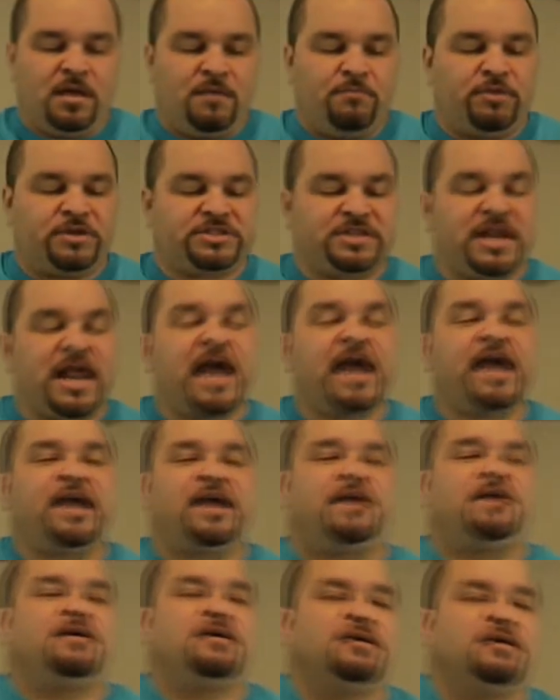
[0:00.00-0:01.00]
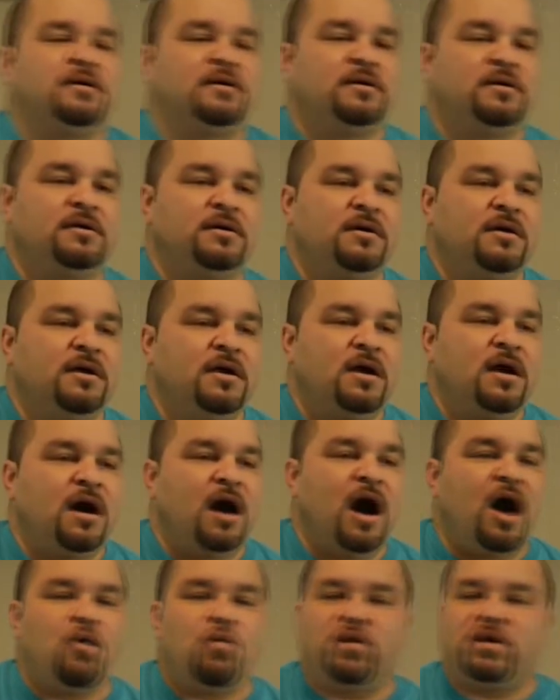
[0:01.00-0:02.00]
But today,
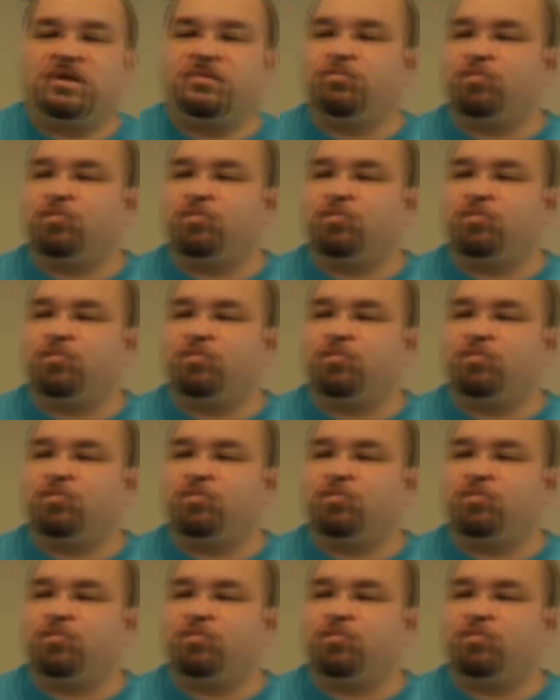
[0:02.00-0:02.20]
I want to